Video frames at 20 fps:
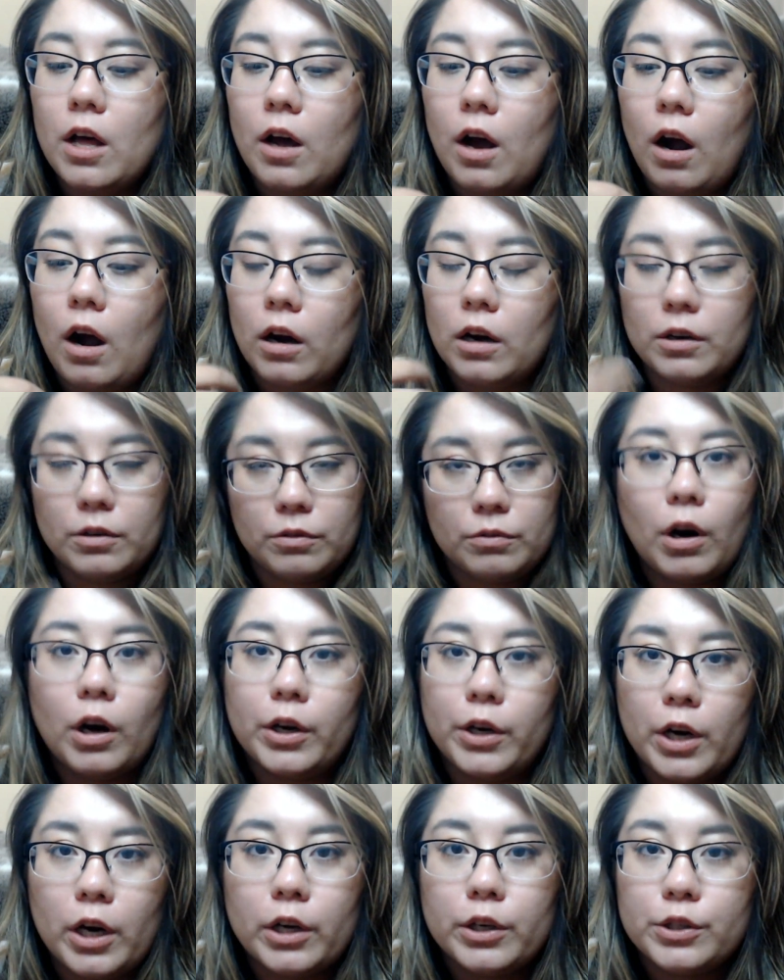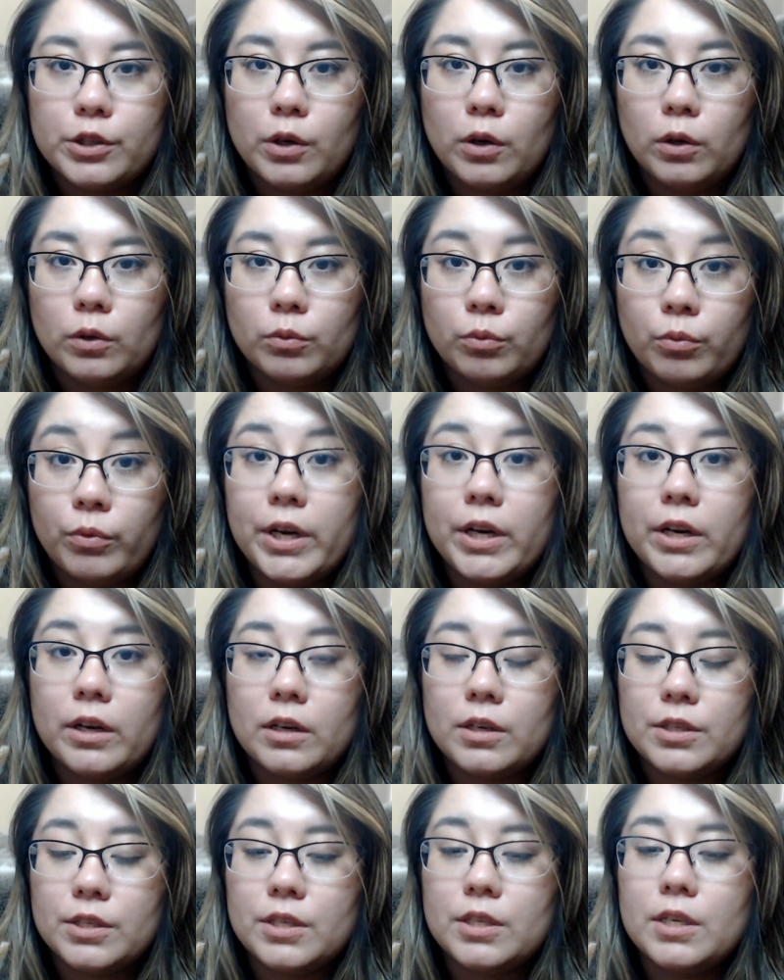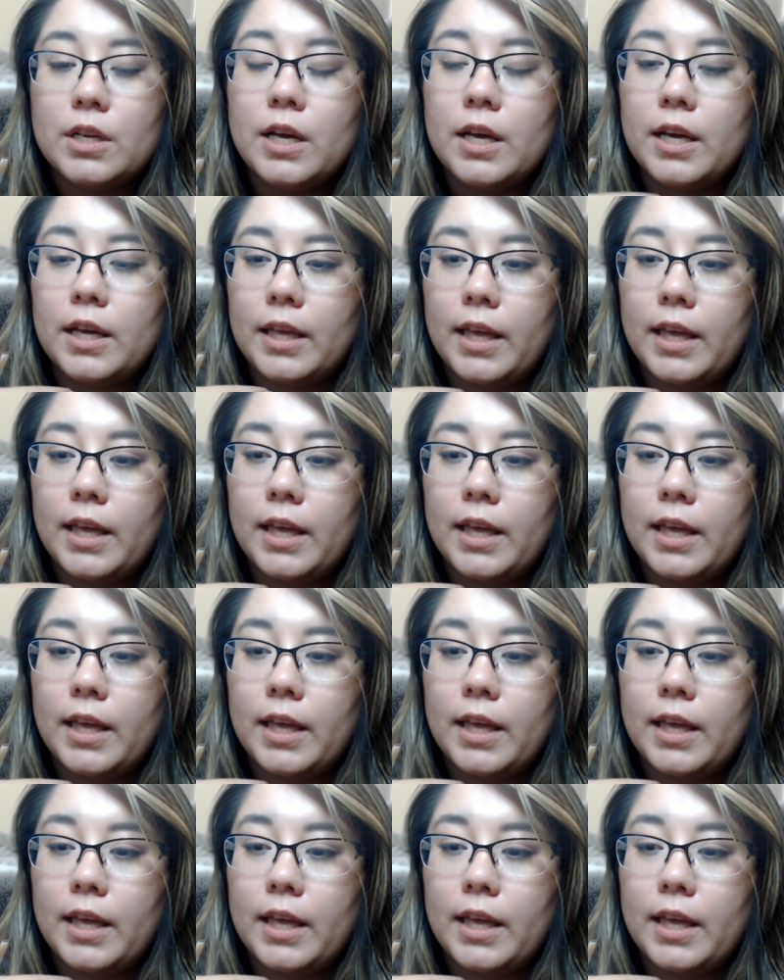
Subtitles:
our young adult readers